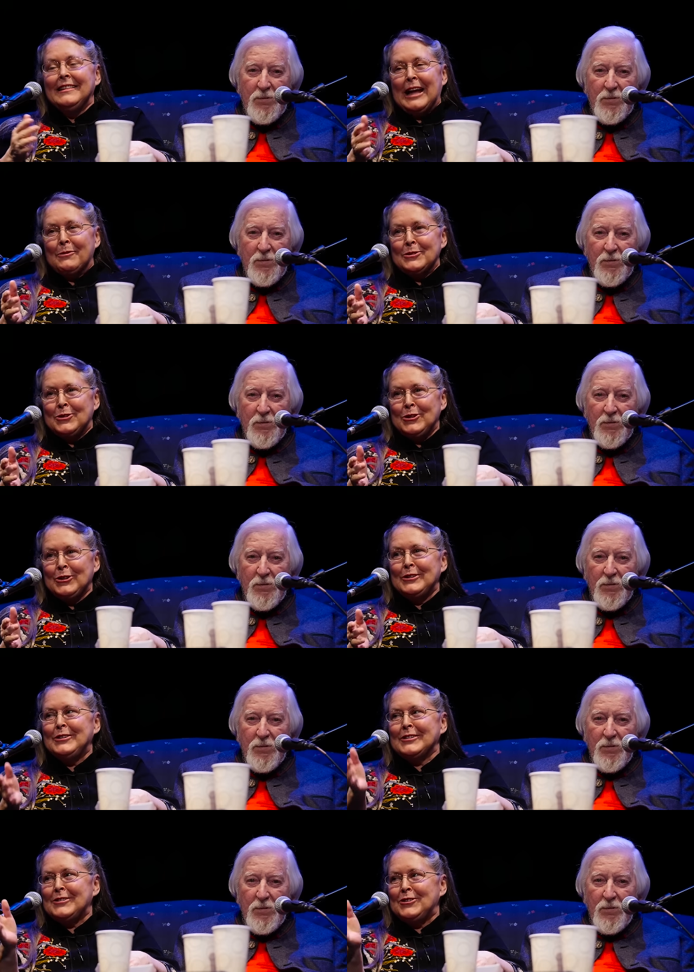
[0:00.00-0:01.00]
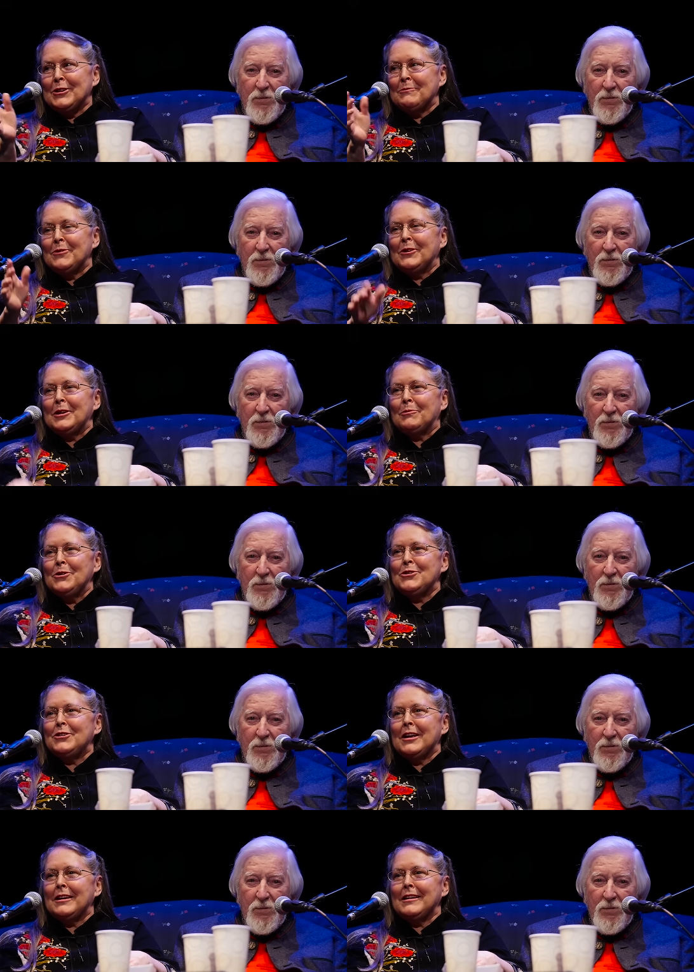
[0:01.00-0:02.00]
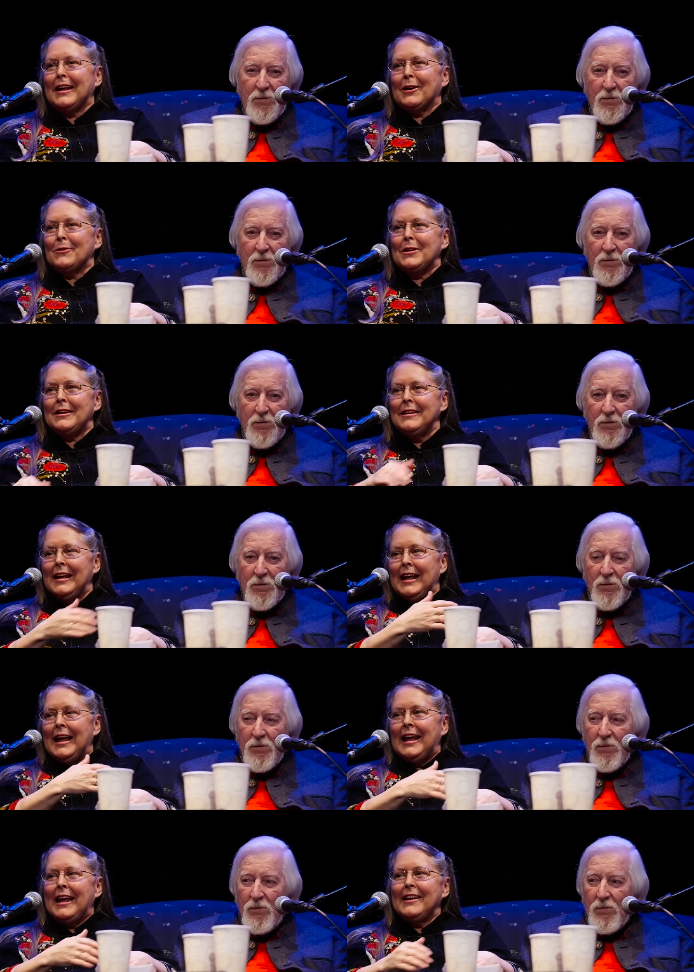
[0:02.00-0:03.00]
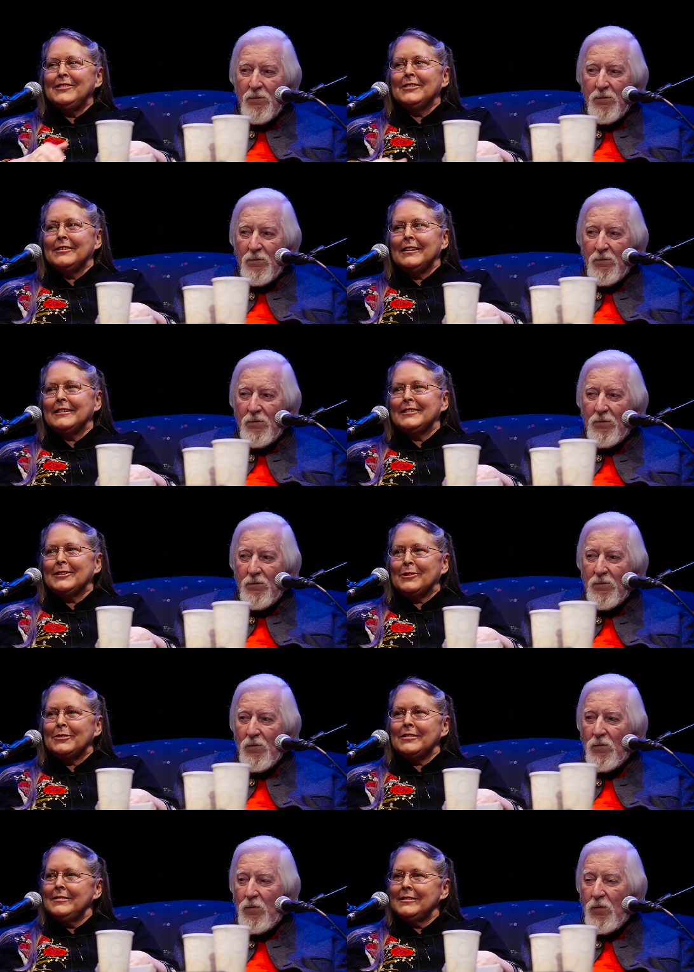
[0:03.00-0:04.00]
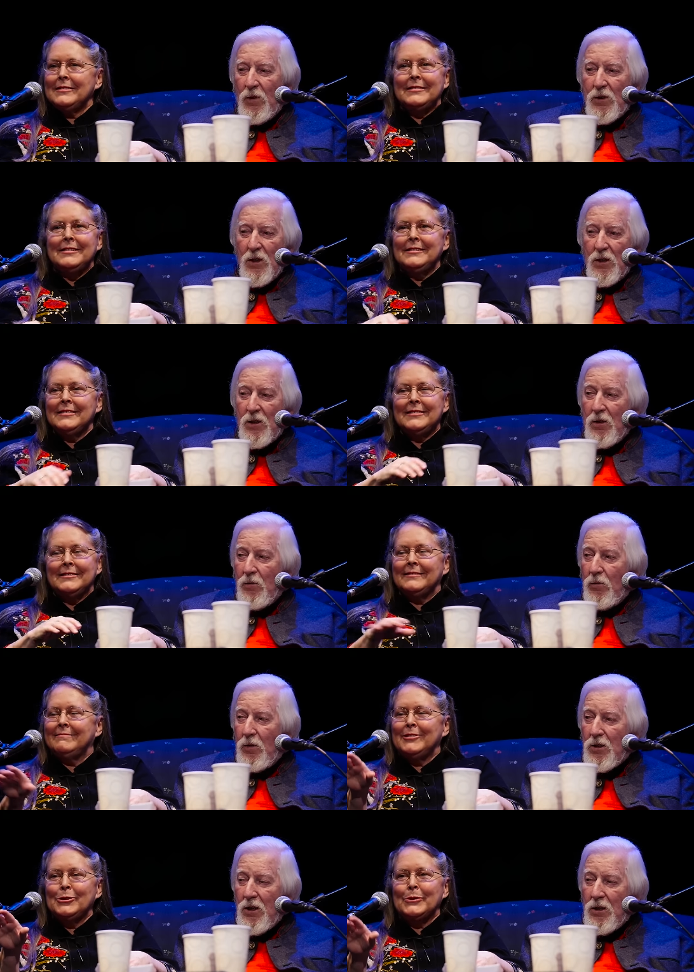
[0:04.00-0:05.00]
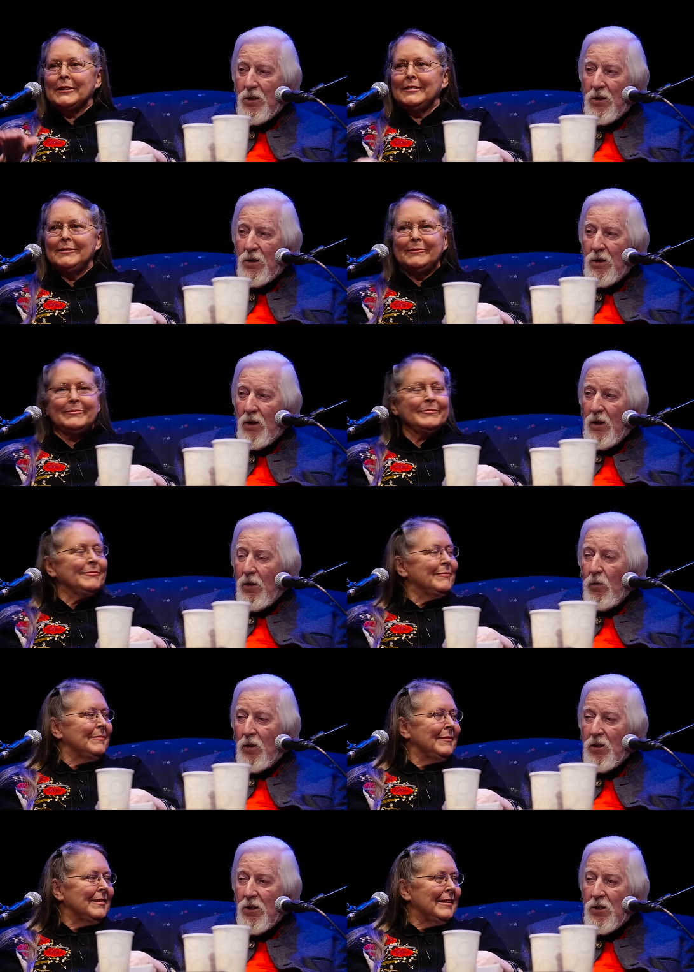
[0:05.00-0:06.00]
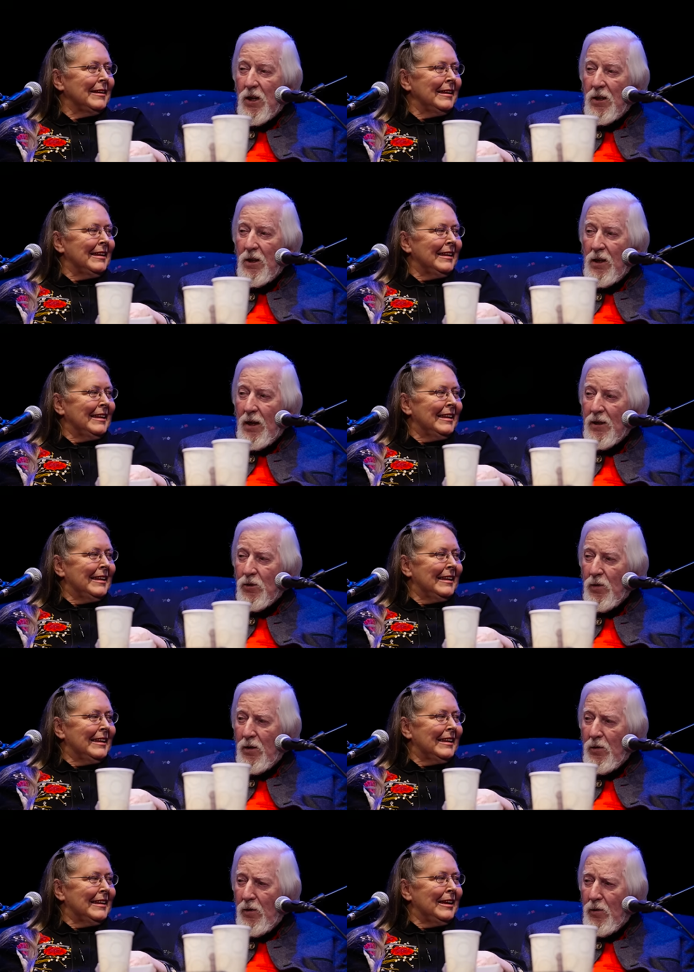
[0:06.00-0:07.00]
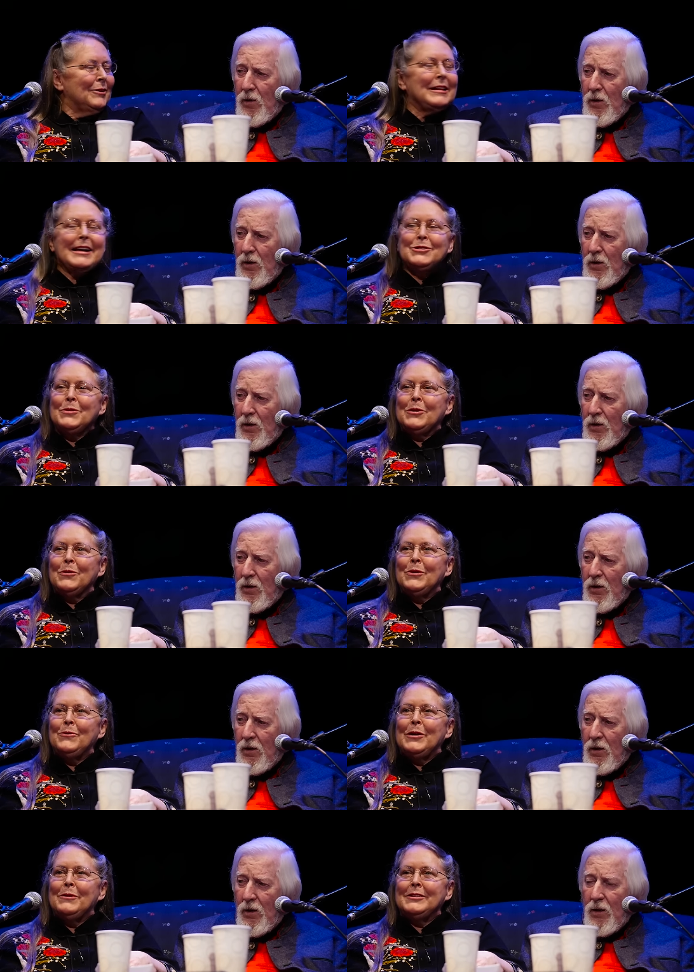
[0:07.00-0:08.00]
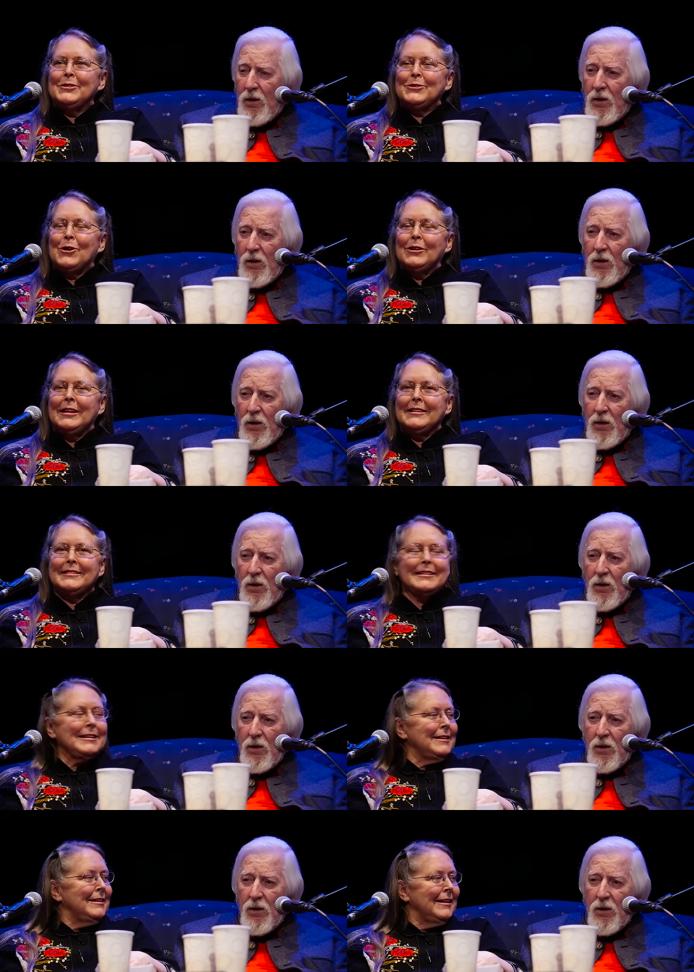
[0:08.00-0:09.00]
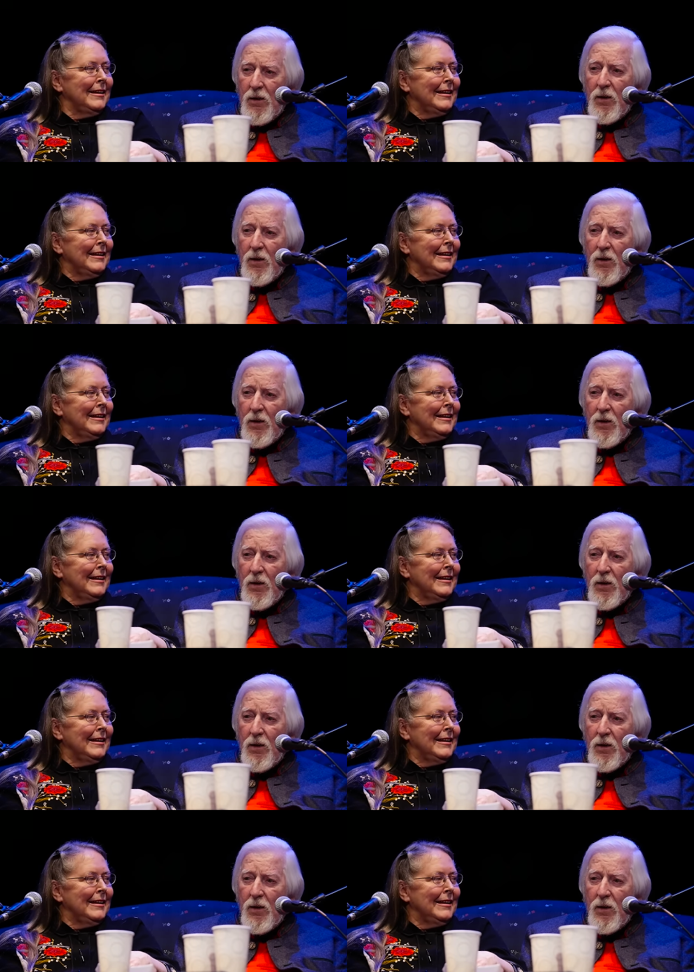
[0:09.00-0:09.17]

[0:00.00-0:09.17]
Speaker 1: that was good because Jim really appreciated how he handled it. So you just was you it, just do it, it,
Speaker 2: Was it Sunday last week? We yeah, were last
Speaker 1: week we, we went to Salt Lake City.